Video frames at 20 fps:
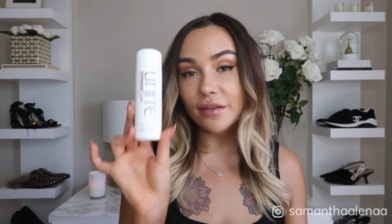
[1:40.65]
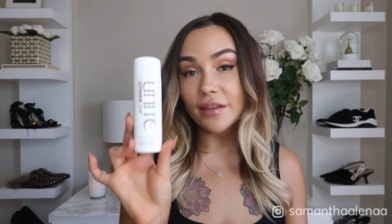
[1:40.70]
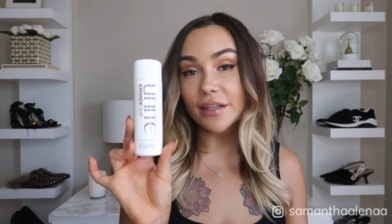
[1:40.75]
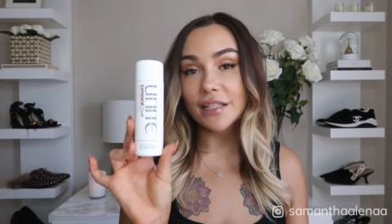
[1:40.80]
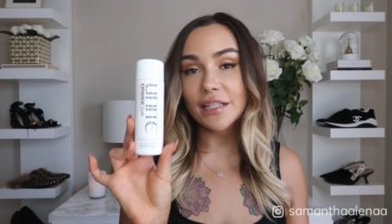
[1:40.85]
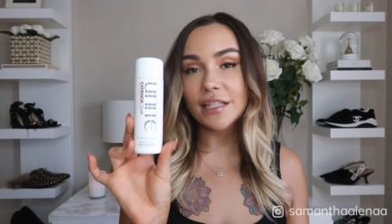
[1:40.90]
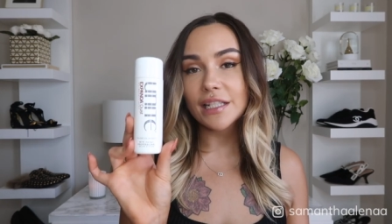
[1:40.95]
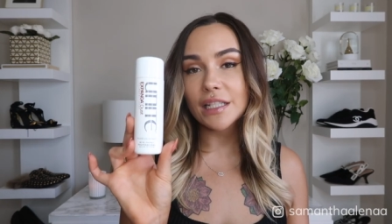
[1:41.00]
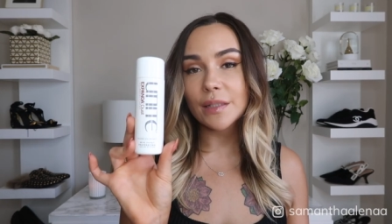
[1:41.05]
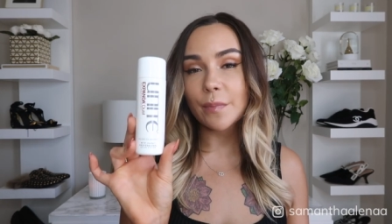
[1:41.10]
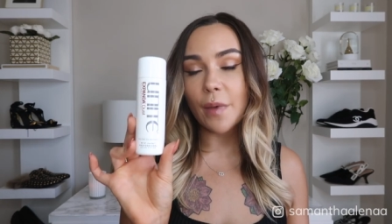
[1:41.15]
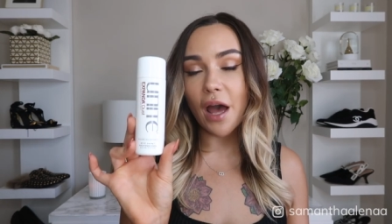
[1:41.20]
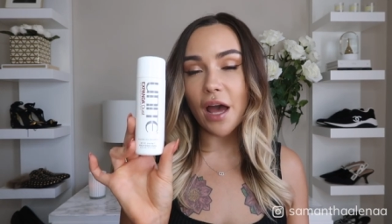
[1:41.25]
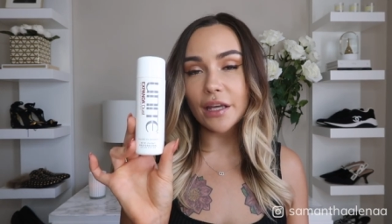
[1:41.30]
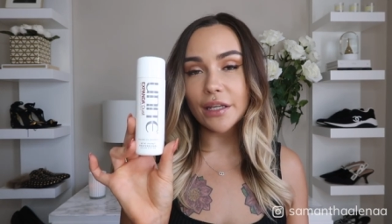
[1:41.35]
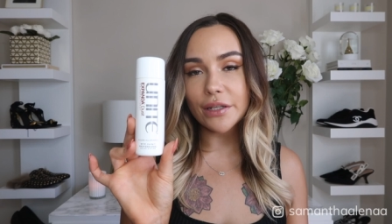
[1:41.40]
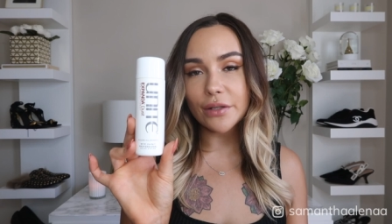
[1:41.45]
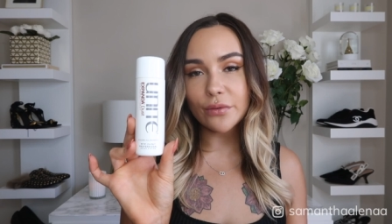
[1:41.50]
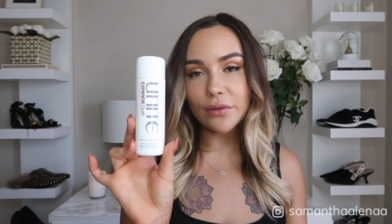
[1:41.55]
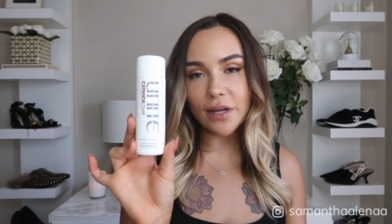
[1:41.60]
This is
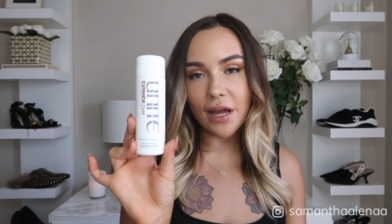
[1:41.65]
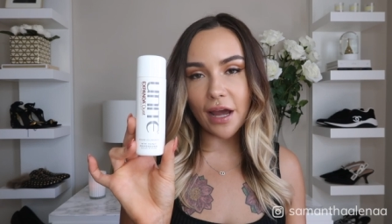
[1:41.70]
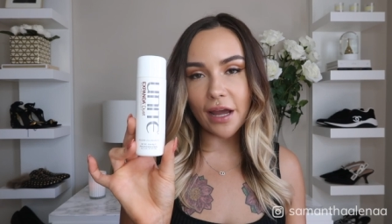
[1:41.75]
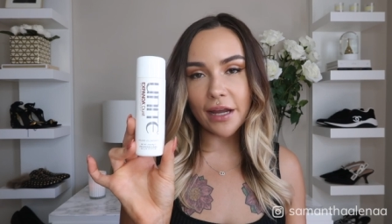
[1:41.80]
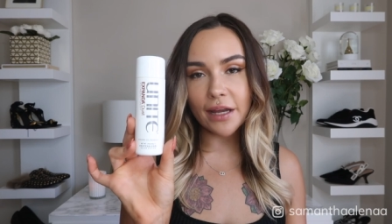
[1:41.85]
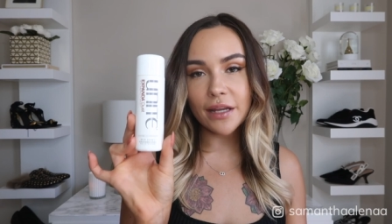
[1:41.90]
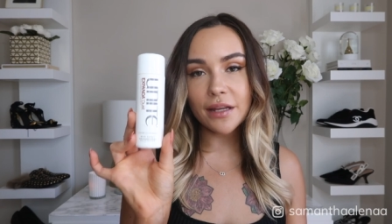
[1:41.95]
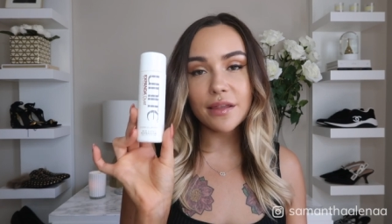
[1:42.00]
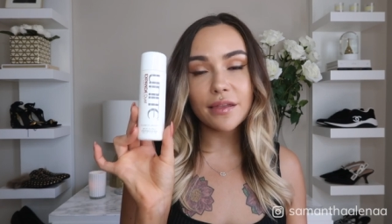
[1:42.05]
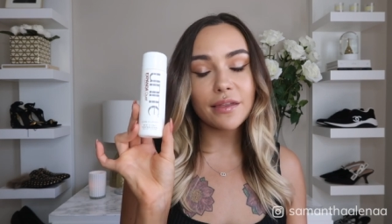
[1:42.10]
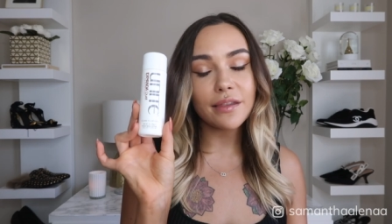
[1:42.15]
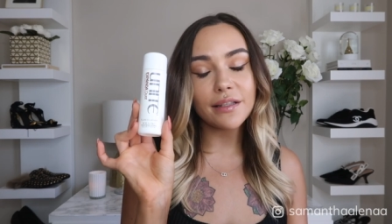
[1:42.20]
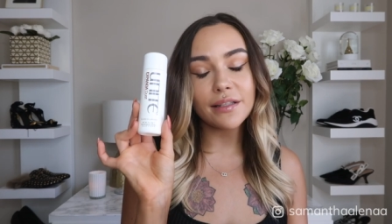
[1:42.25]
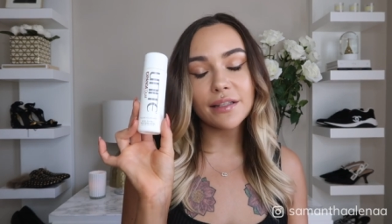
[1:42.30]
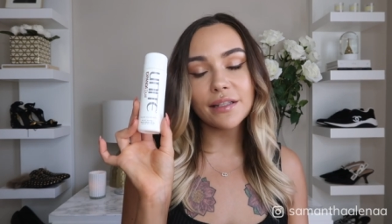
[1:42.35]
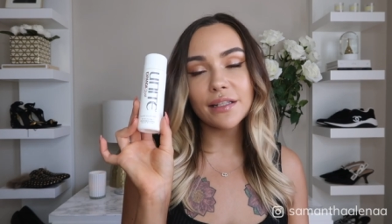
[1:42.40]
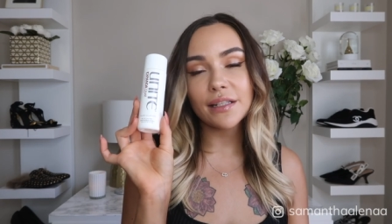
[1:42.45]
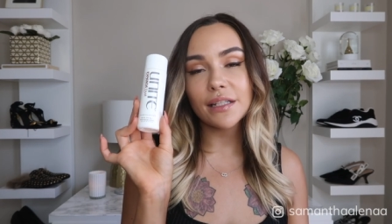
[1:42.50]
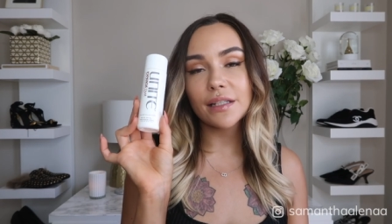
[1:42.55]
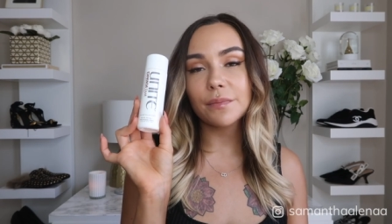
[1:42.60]
by Unite.
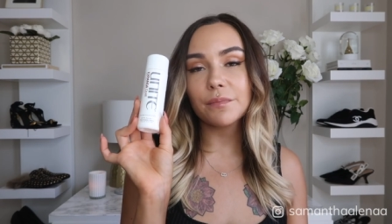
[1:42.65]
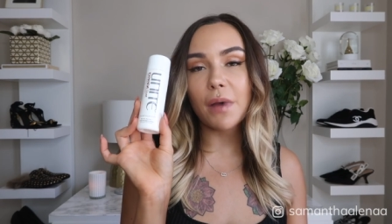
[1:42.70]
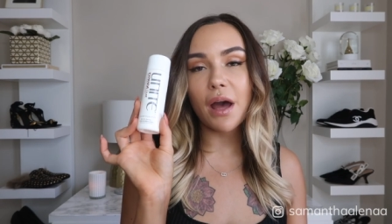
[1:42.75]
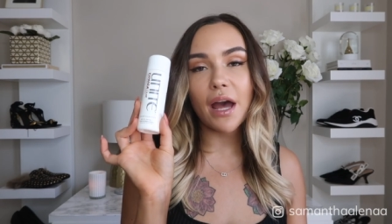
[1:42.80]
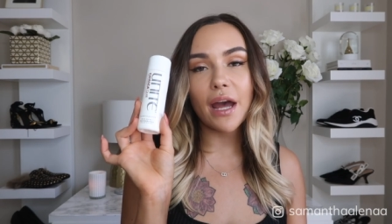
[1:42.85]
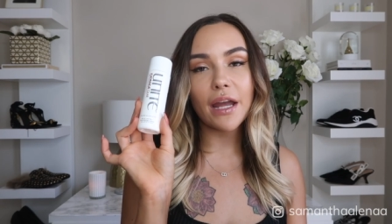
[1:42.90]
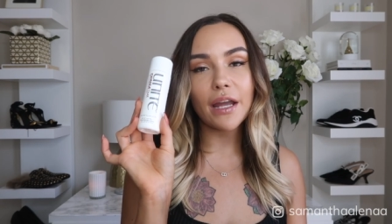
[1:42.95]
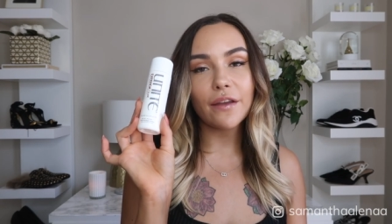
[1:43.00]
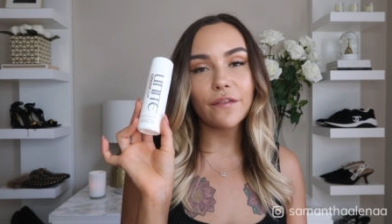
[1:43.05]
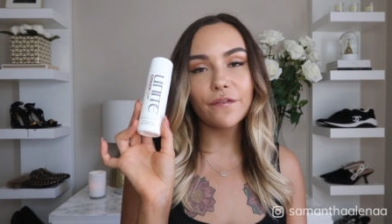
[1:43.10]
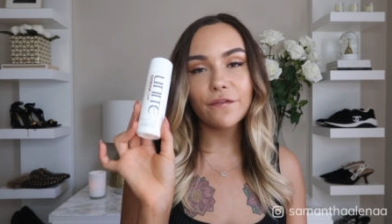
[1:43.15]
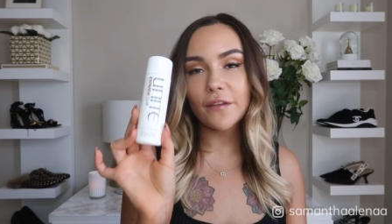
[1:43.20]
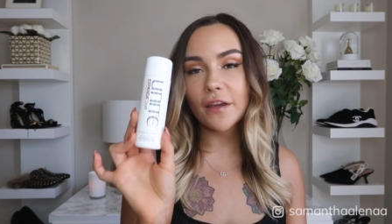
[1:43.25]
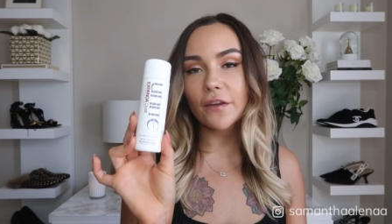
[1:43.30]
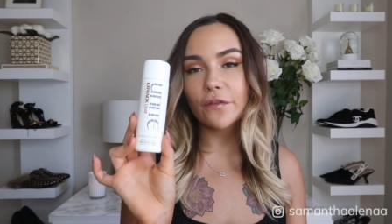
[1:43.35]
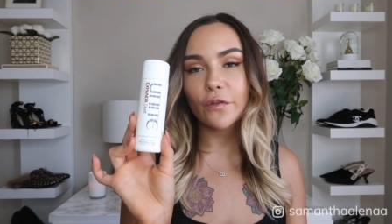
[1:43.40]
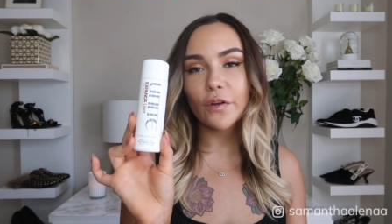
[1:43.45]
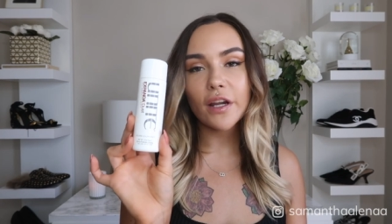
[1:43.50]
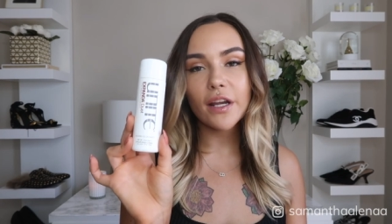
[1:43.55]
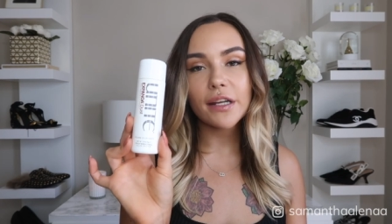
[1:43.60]
This is my
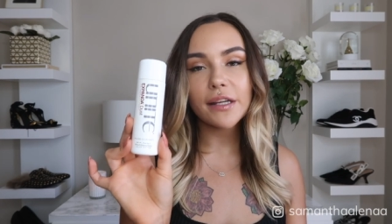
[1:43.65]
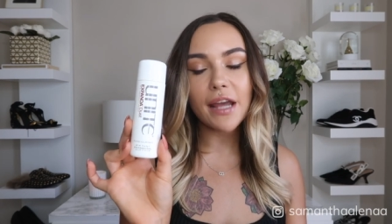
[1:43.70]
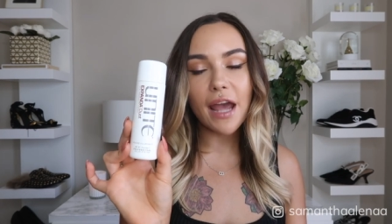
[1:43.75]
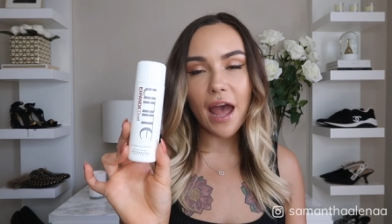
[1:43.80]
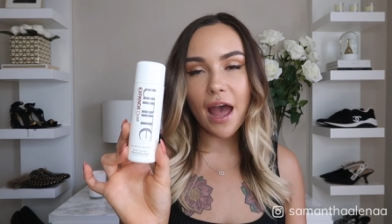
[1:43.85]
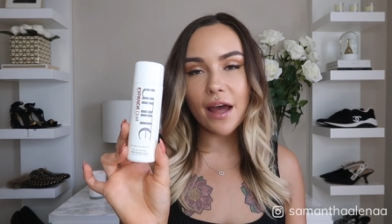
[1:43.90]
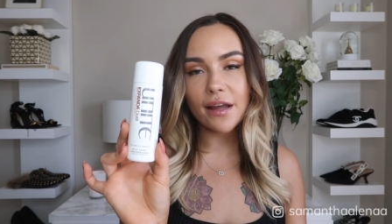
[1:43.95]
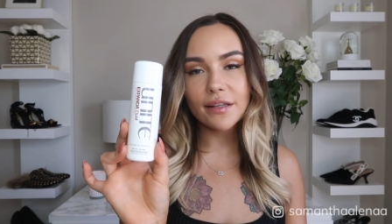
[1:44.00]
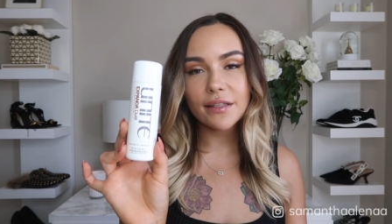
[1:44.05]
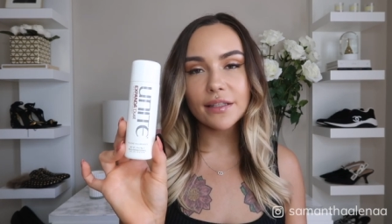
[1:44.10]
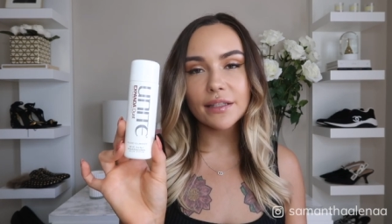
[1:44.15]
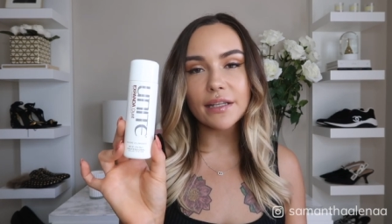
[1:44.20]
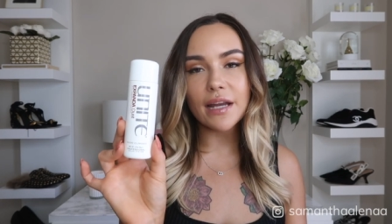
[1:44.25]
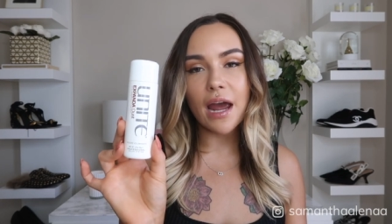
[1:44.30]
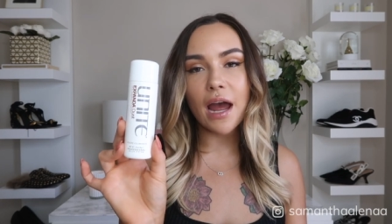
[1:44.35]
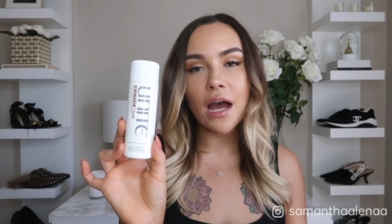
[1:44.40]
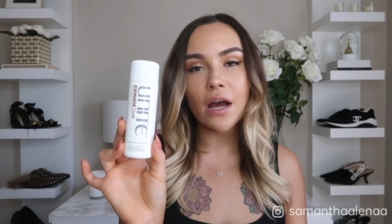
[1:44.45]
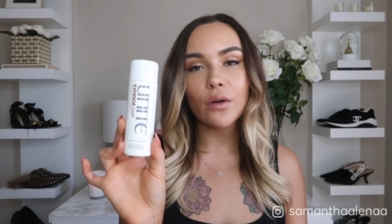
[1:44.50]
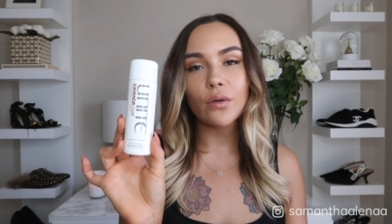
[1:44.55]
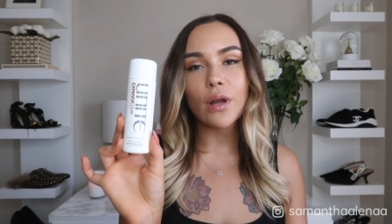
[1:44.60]
favorite, hands
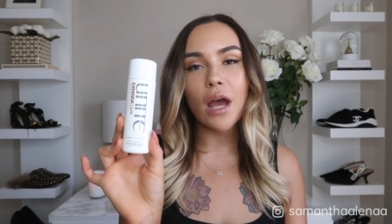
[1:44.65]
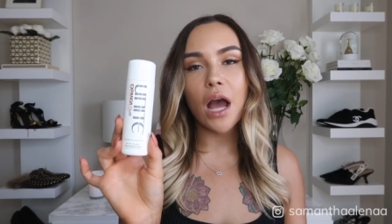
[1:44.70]
down.